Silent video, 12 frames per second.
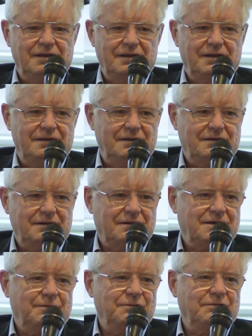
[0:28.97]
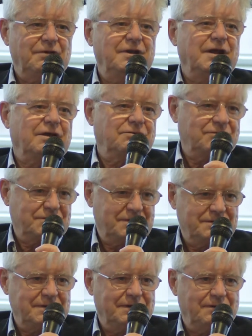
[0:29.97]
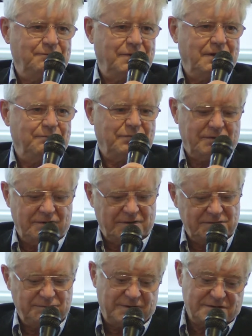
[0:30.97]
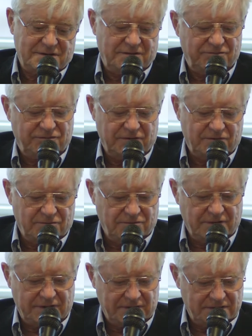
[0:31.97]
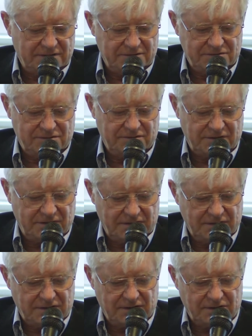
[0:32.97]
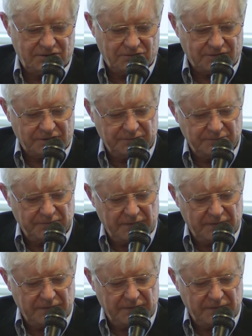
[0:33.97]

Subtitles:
and there are a couple of inaccuracies in the paper, especially figure one, should ignore it.